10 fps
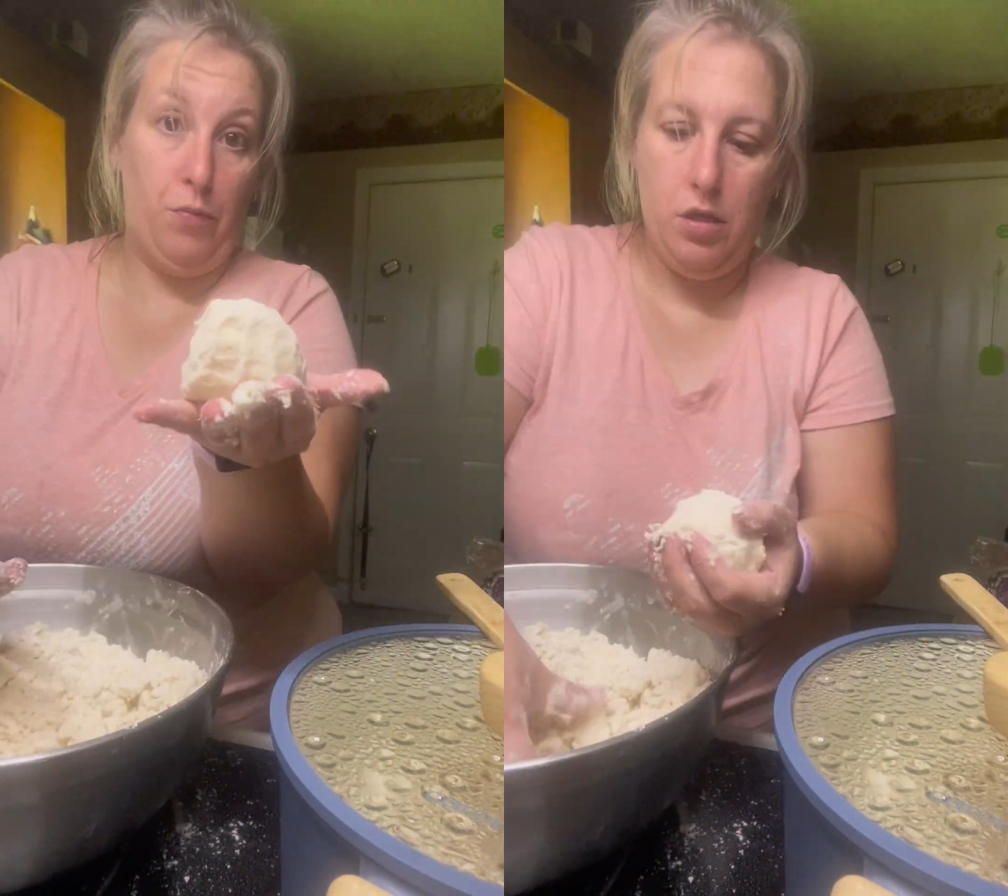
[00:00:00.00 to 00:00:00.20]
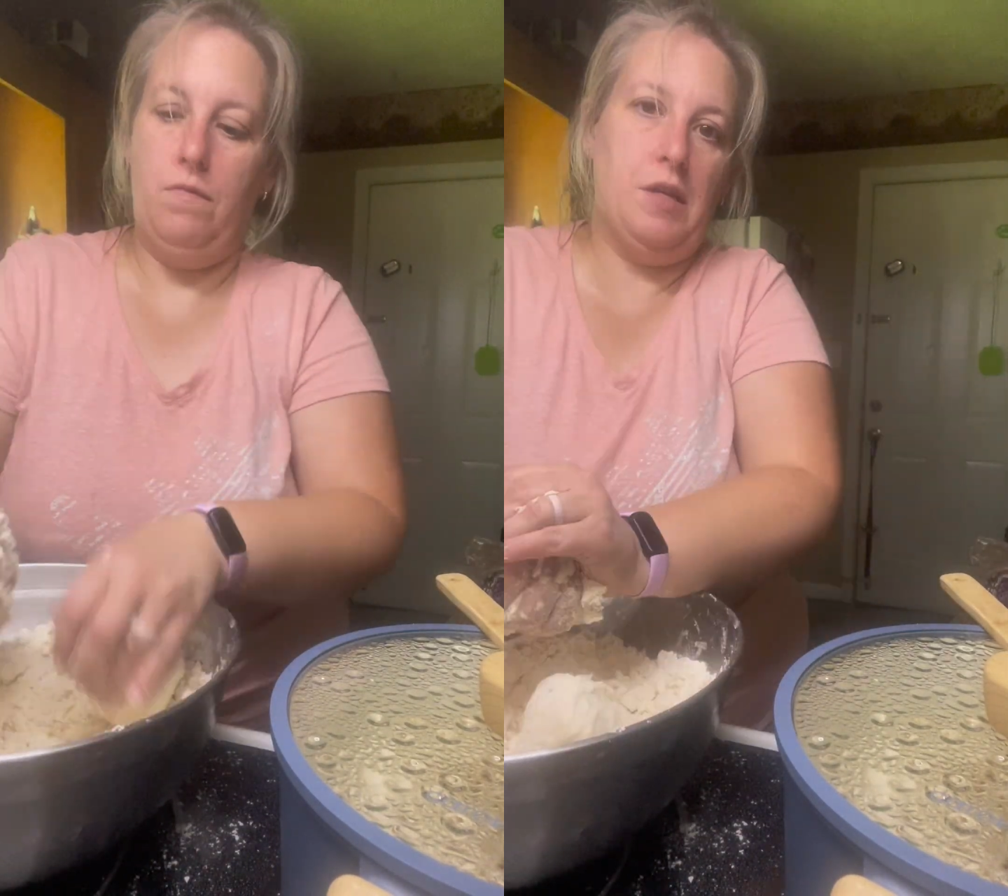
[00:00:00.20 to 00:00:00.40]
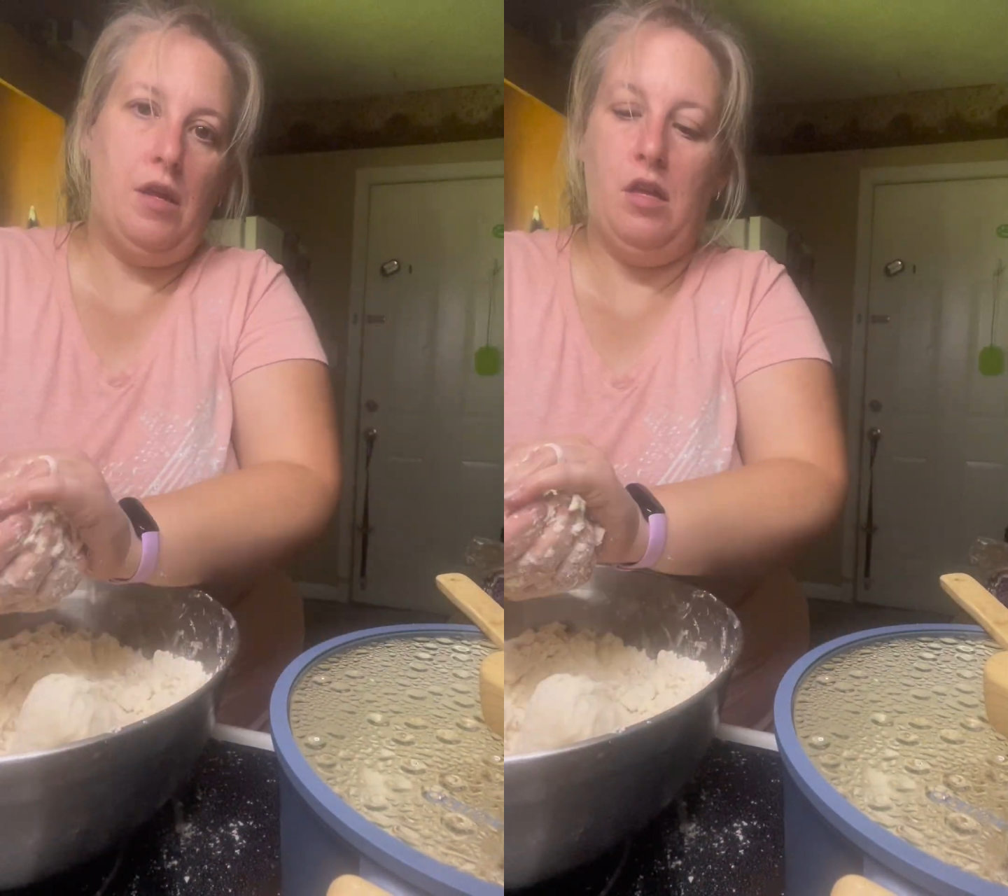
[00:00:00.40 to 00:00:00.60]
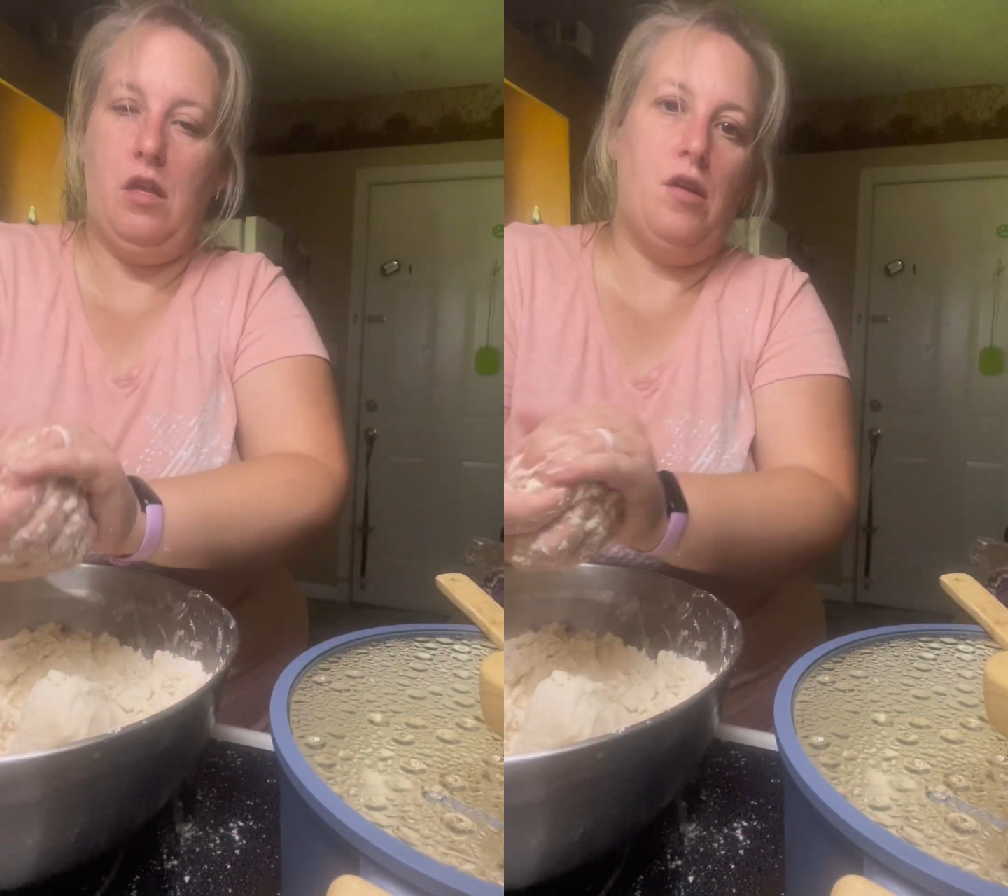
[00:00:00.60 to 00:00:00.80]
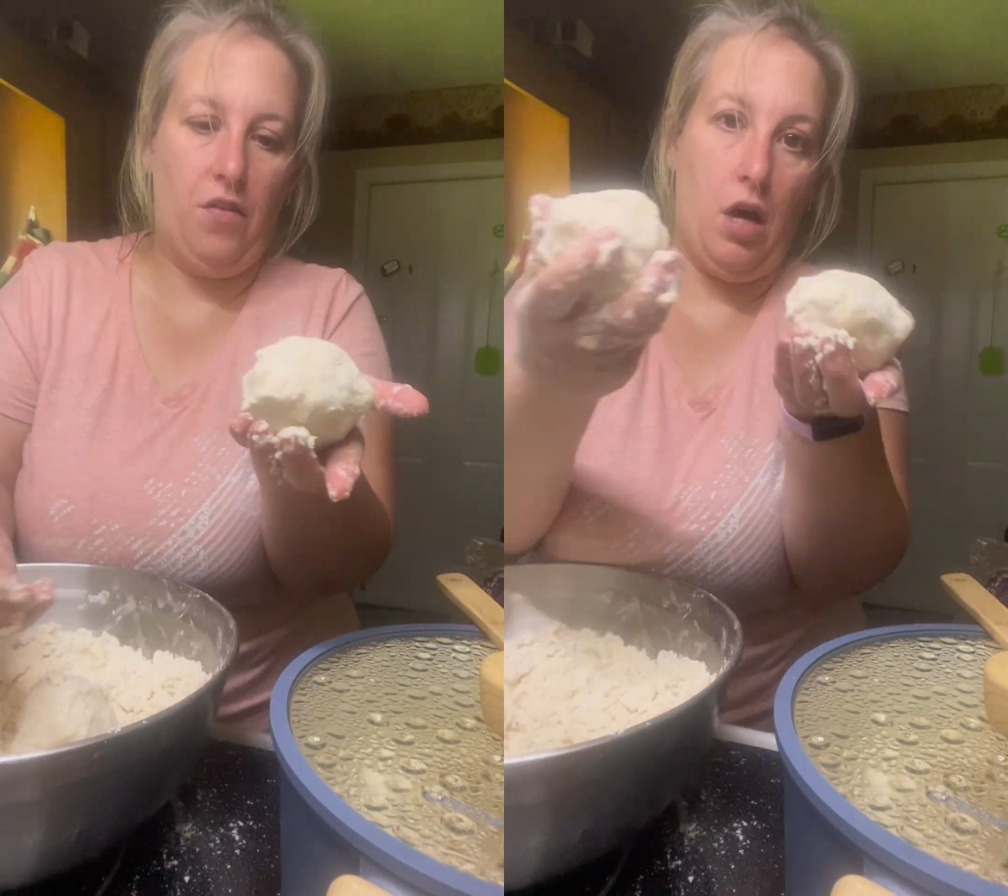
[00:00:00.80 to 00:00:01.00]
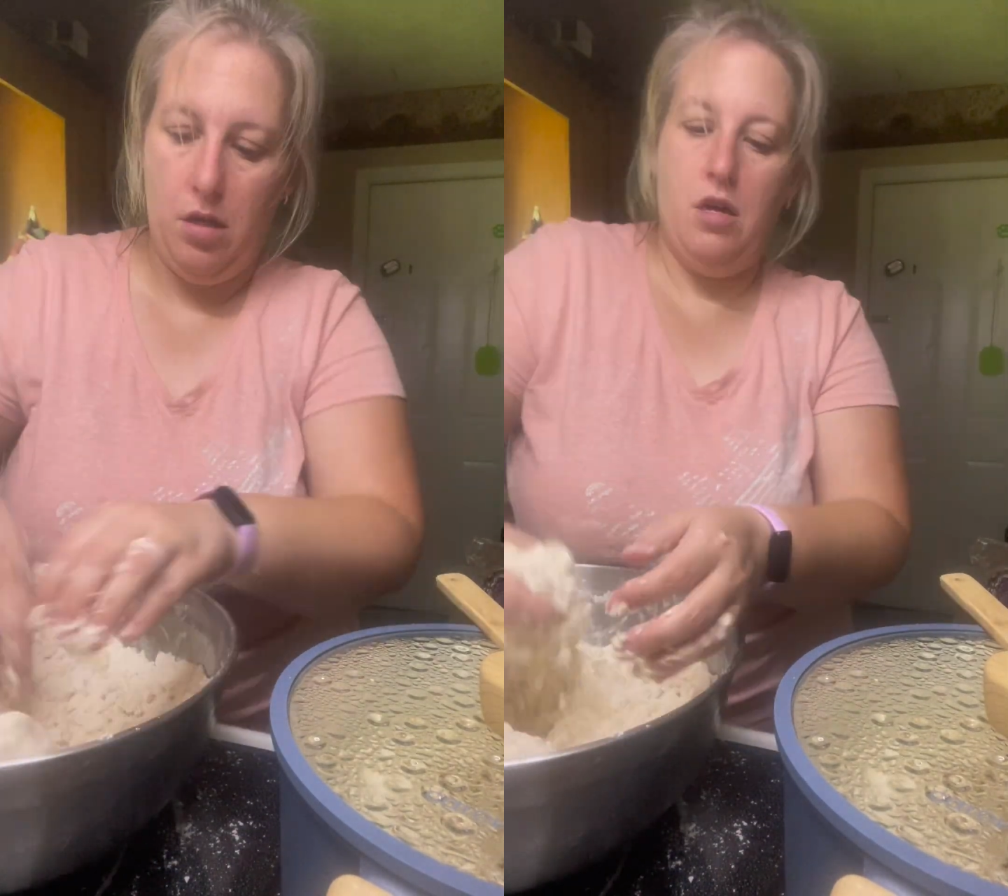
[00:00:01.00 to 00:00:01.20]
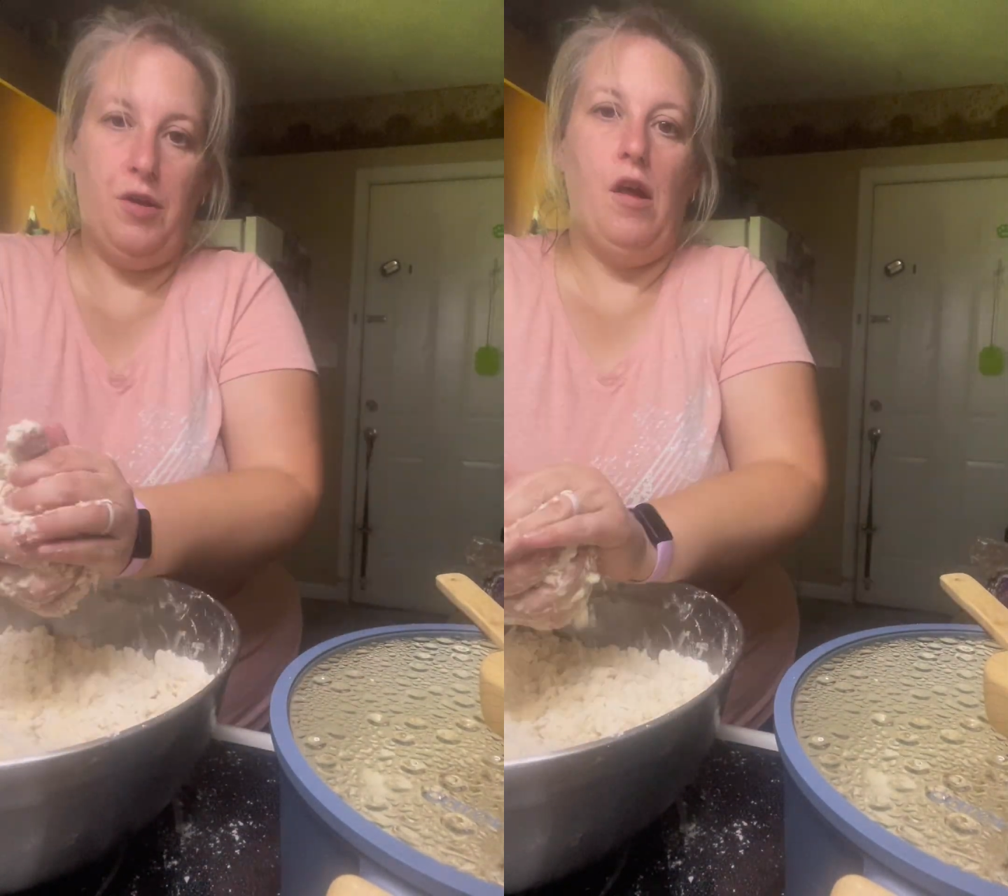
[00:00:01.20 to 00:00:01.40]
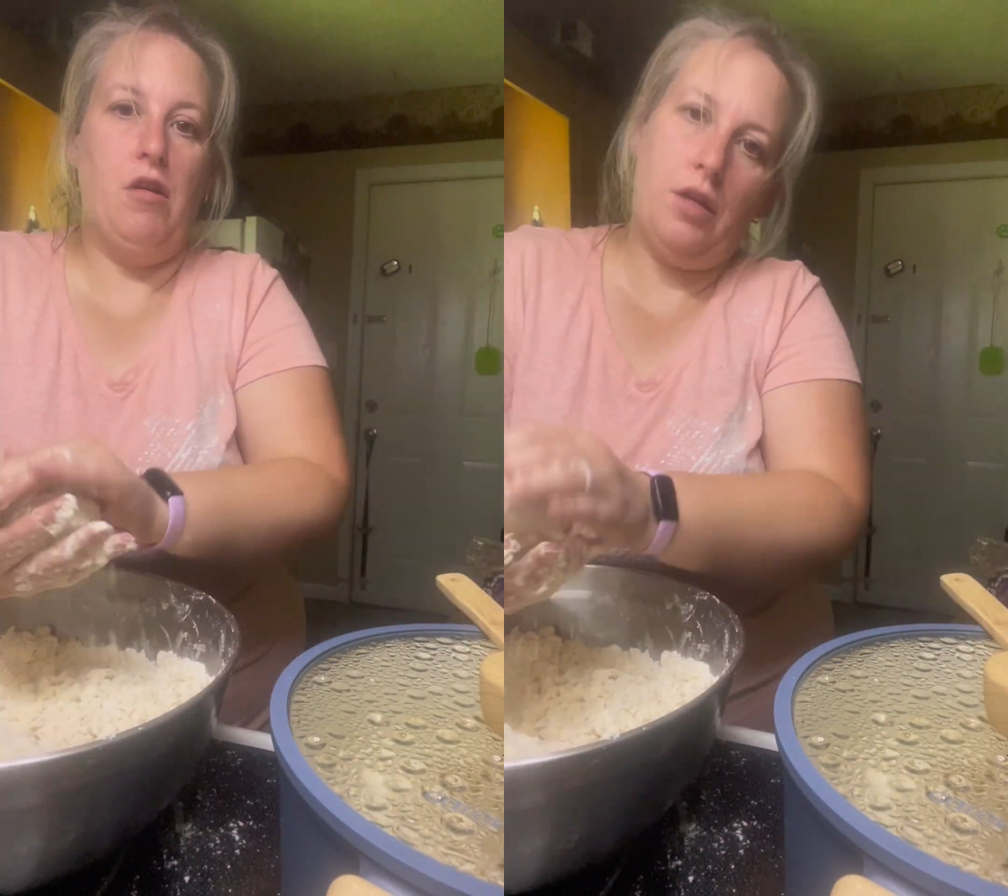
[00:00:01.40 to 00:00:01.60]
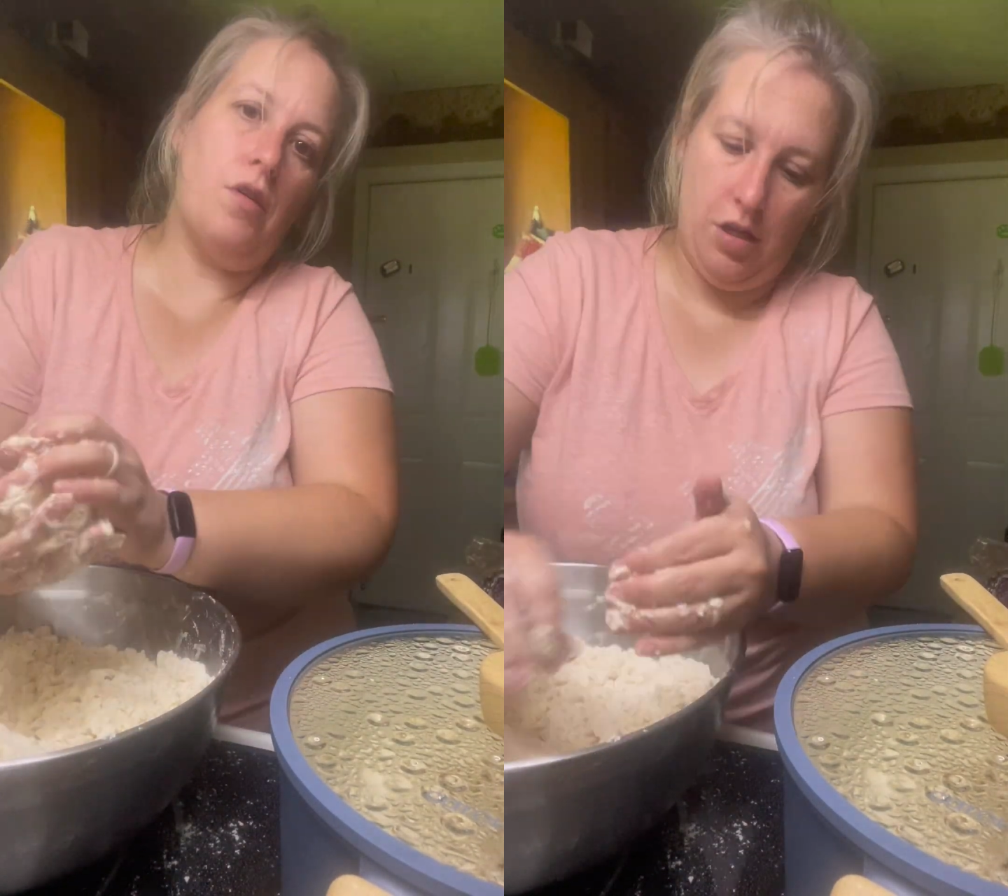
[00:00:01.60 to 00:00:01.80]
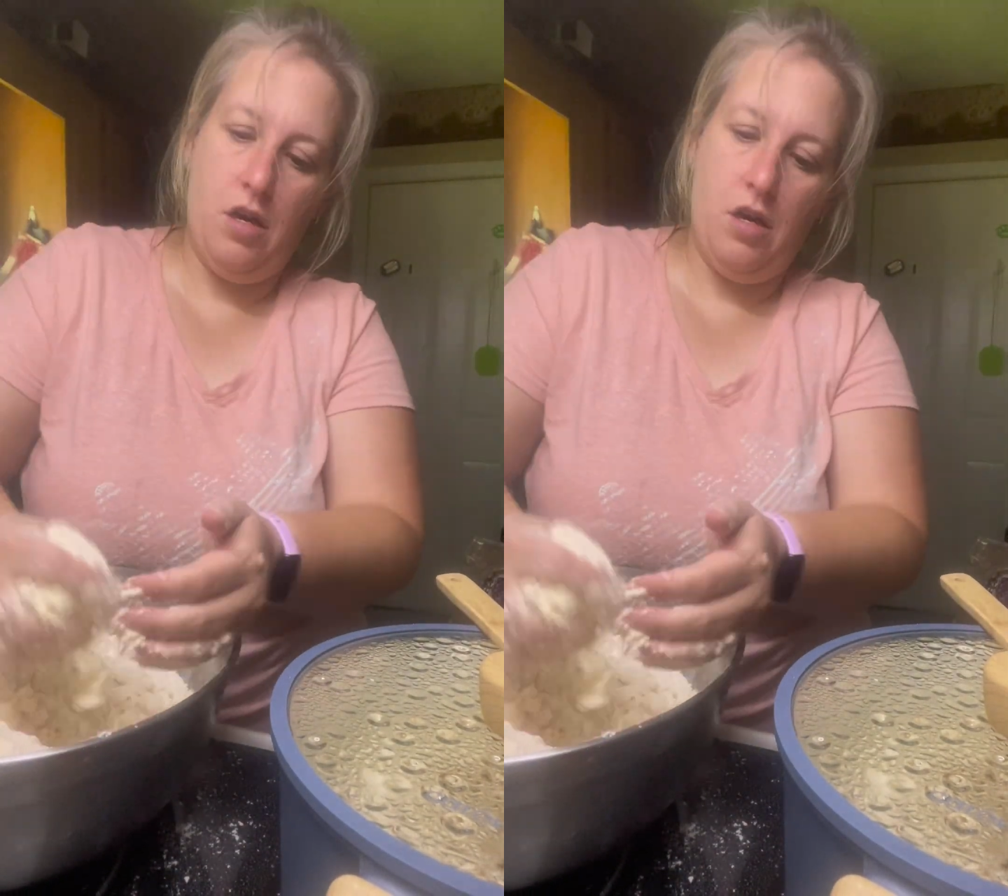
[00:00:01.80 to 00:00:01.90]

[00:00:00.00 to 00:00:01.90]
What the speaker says: what you want to look so it can like form